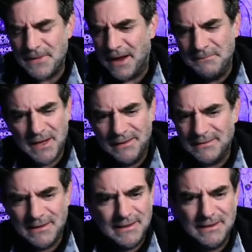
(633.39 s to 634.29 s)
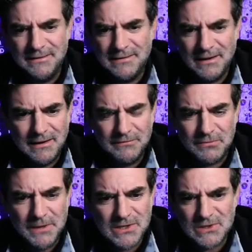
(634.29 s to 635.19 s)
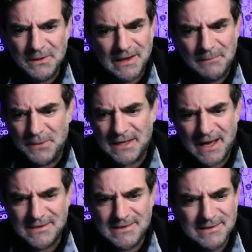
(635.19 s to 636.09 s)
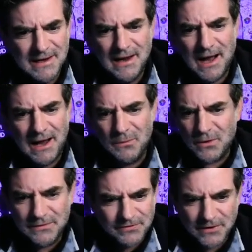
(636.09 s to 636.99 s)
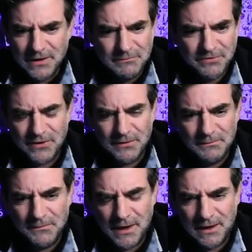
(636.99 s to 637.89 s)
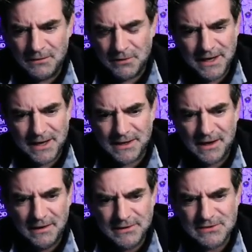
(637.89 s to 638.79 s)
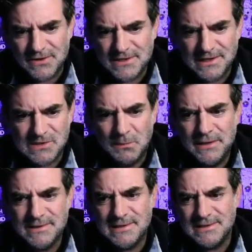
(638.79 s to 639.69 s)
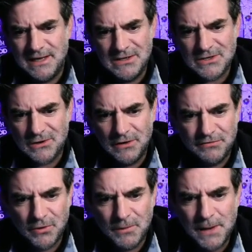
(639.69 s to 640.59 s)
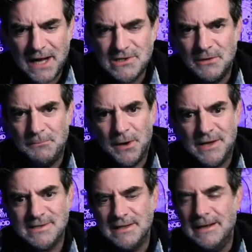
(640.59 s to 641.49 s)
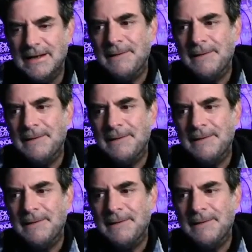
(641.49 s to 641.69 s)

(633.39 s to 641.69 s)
I'm not going to get into any information about that, but that is, I worked for him for right out of college for 6 months as an intern at Fort Apache in Boston.